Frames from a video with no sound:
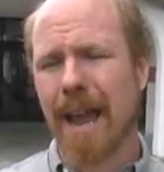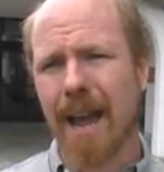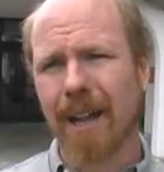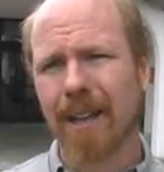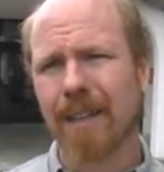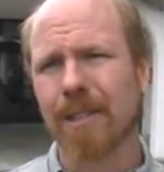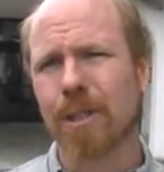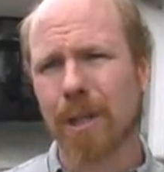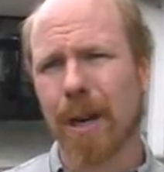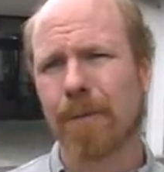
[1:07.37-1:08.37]
Allen has
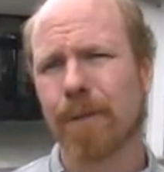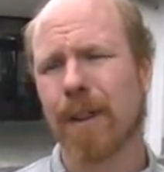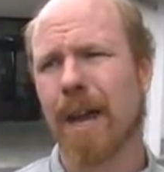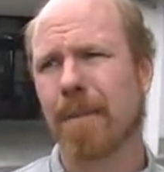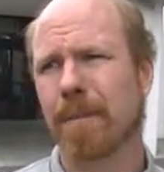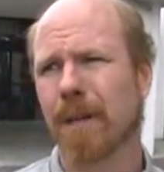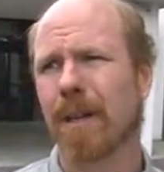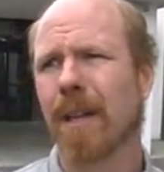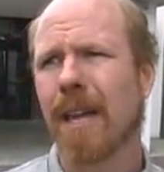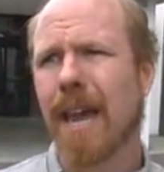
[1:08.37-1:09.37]
stood up for that bill,
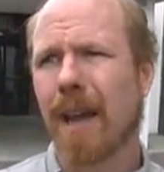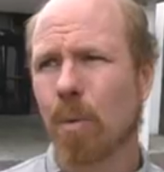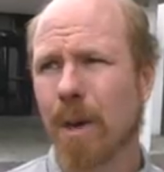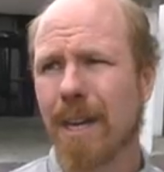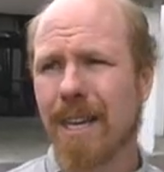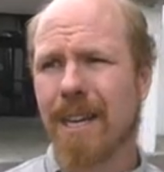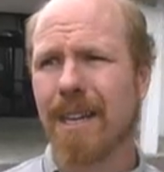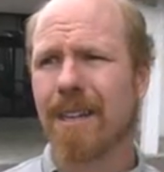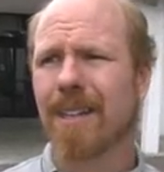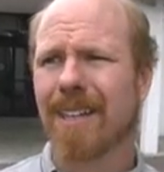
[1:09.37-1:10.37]
and we
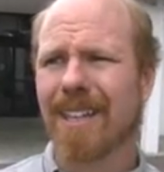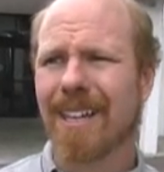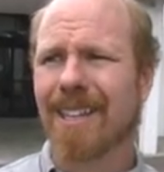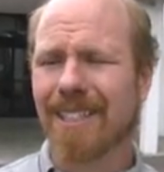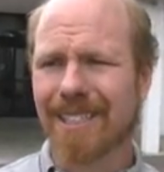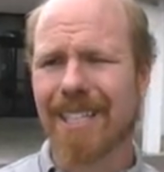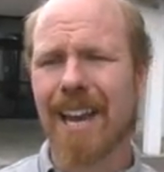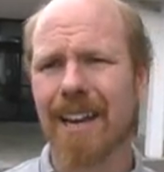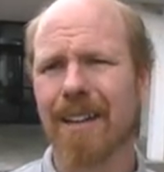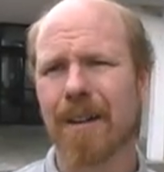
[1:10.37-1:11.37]
need in the
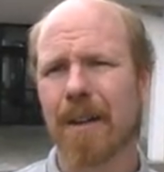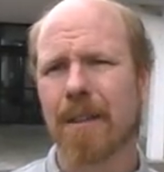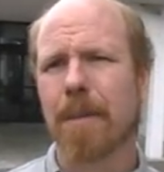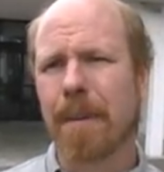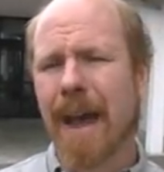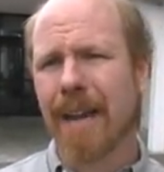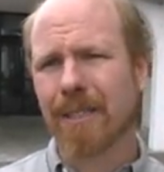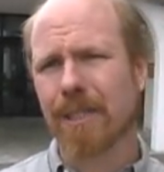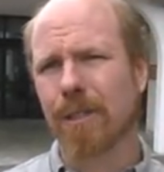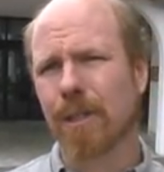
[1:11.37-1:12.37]
Senate the
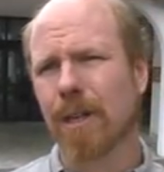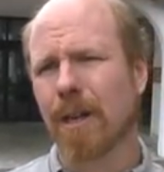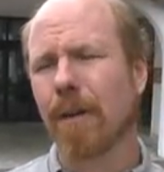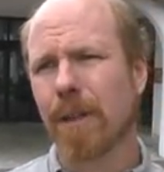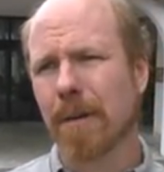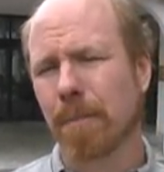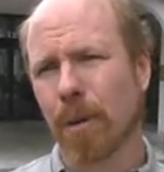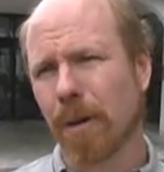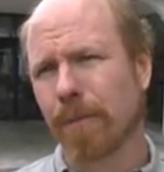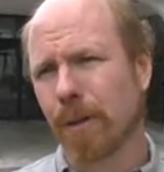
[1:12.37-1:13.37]
passage of the
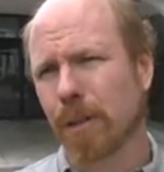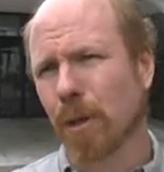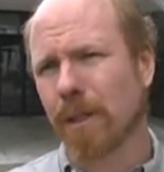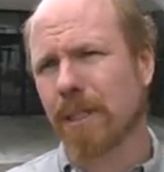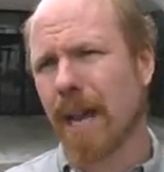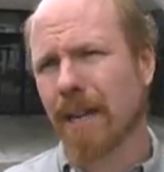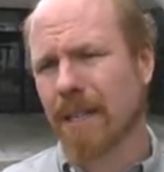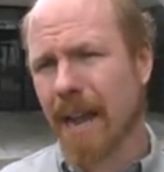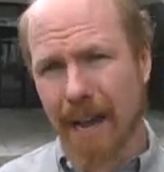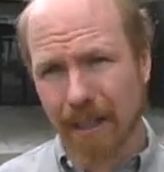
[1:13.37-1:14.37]
Employee Free Choice Act,
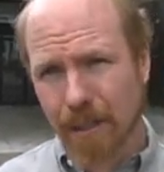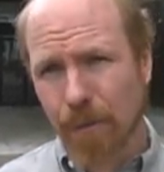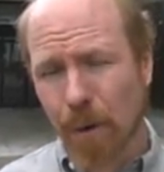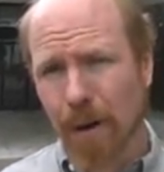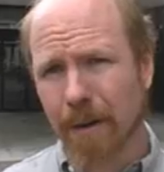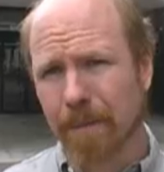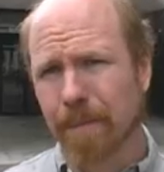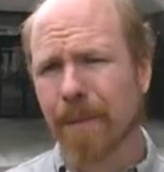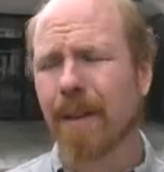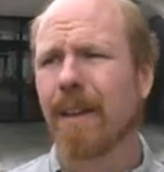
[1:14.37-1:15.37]
and Allen's for it.
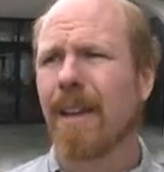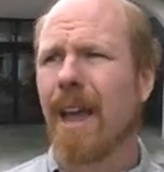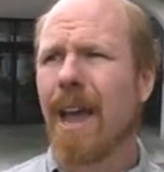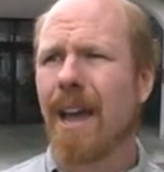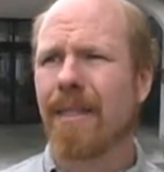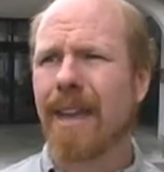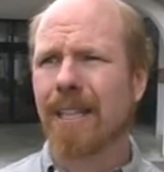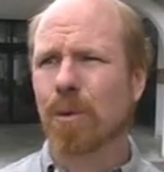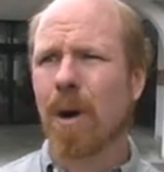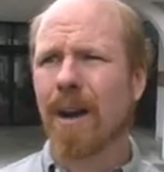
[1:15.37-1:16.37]
And
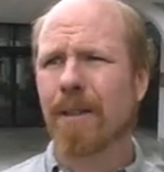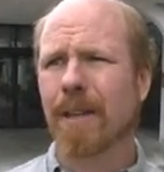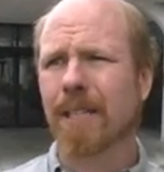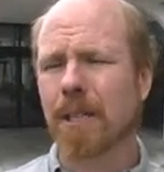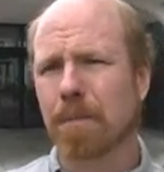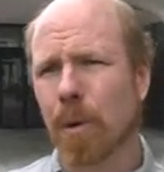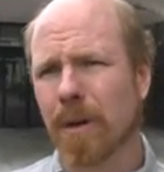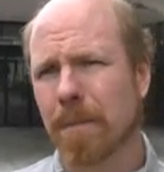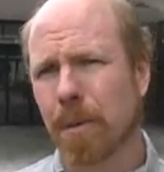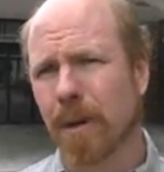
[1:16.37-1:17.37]
that's why I think it's
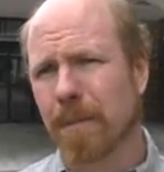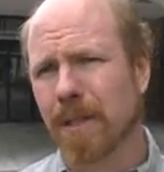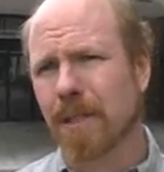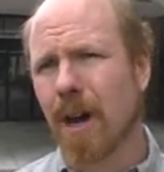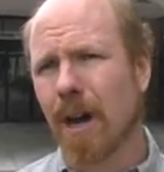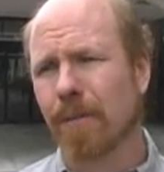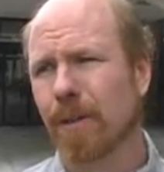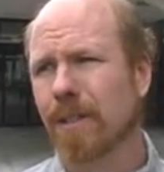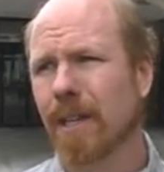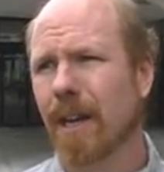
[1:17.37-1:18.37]
important to put him into
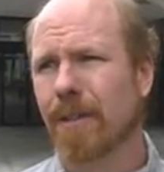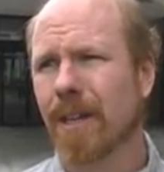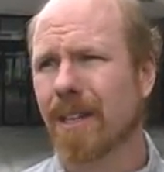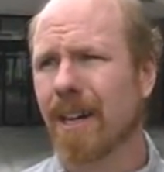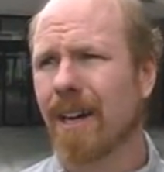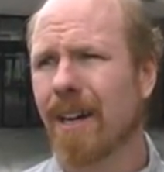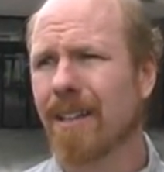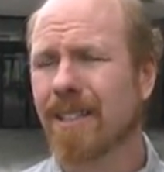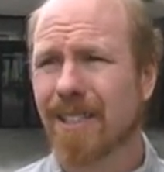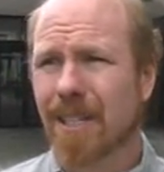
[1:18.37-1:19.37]
office, and I think
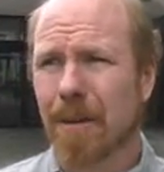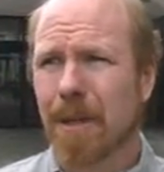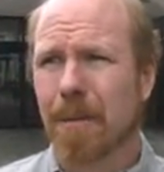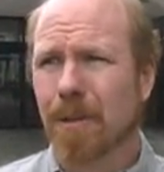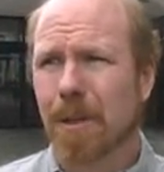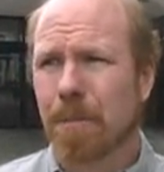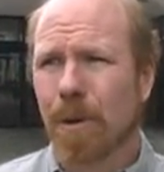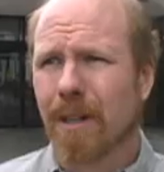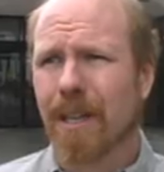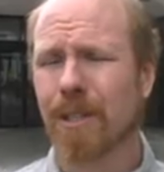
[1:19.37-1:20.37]
this is going to be the most
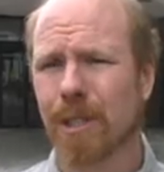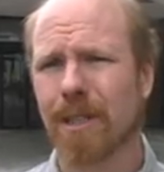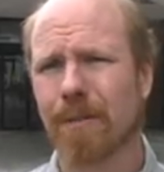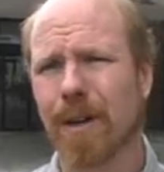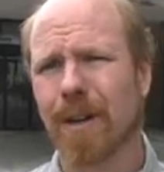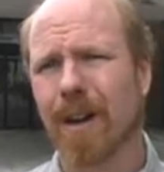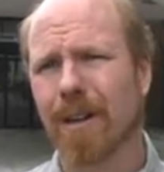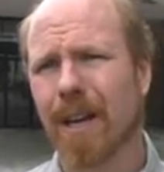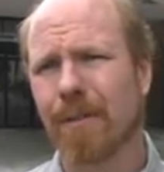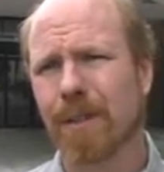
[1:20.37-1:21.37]
important election of
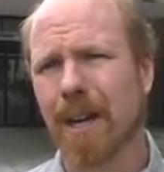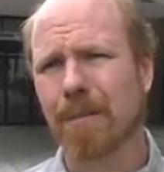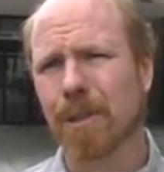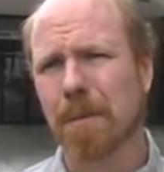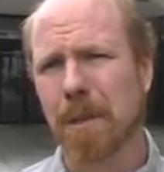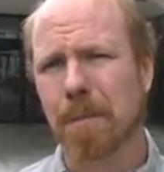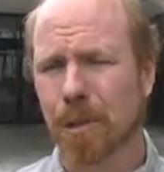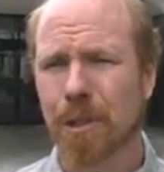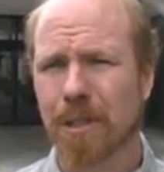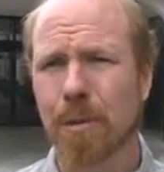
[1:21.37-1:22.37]
our lifetime. So people
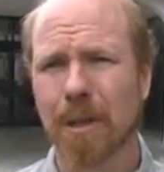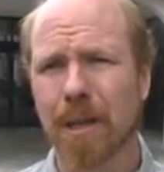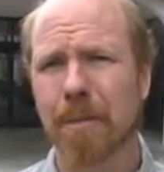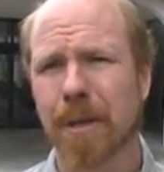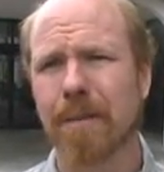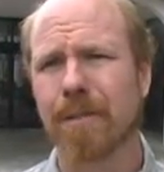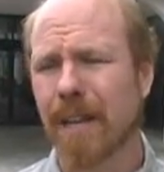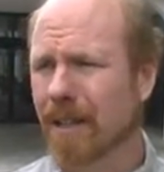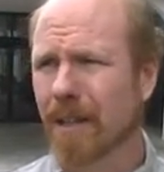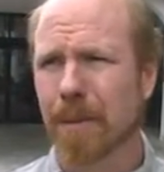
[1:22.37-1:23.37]
should do a little bit,
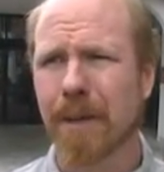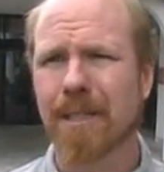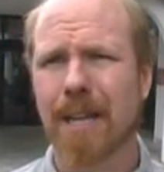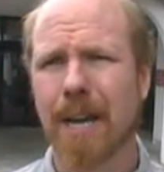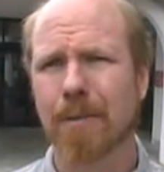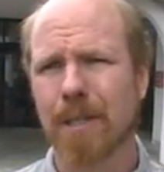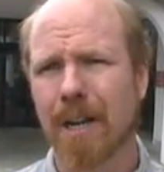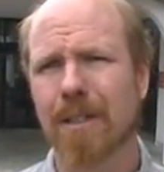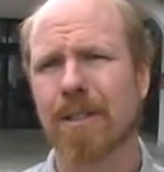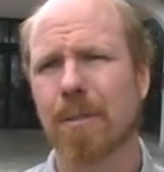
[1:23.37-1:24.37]
take a little bit of time,
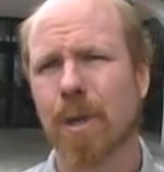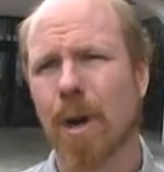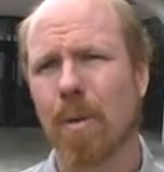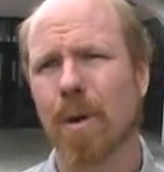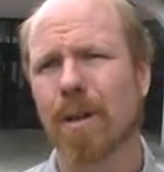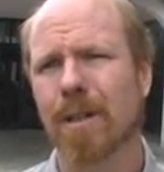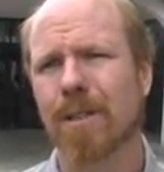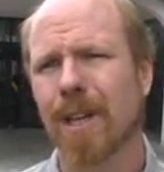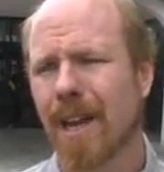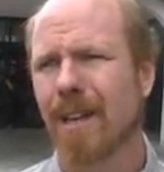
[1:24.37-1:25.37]
talk to some
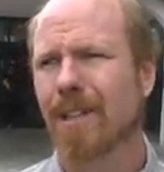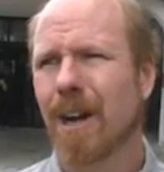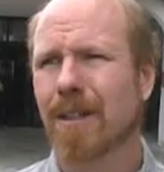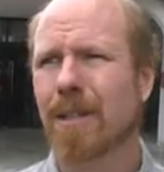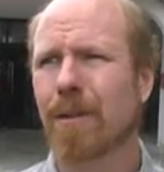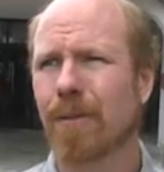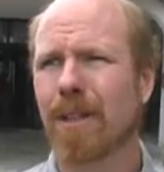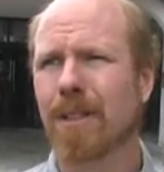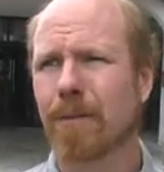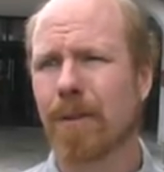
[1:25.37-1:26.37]
coworkers, talk to your
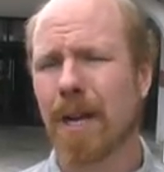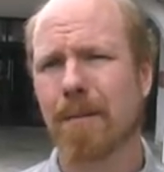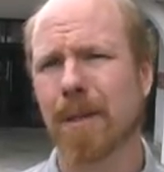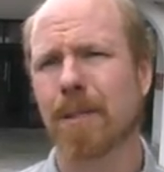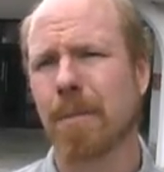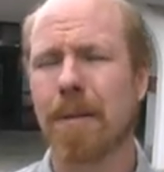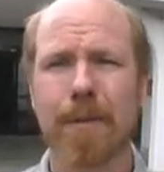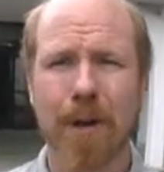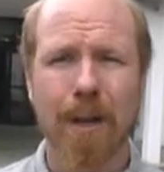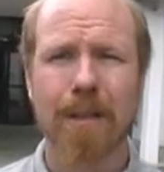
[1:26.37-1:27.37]
friends and families,
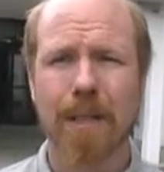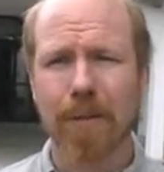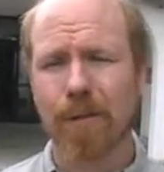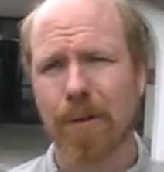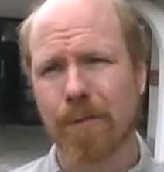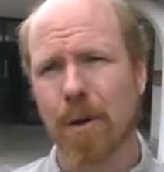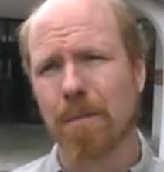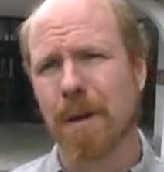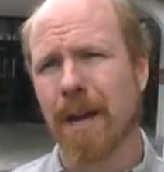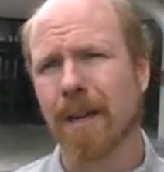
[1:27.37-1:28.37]
maybe volunteer for a
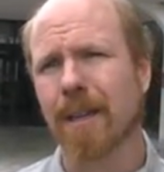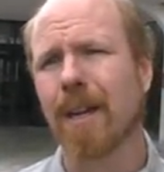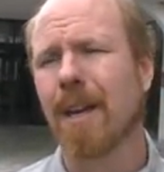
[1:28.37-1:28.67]
phone bank.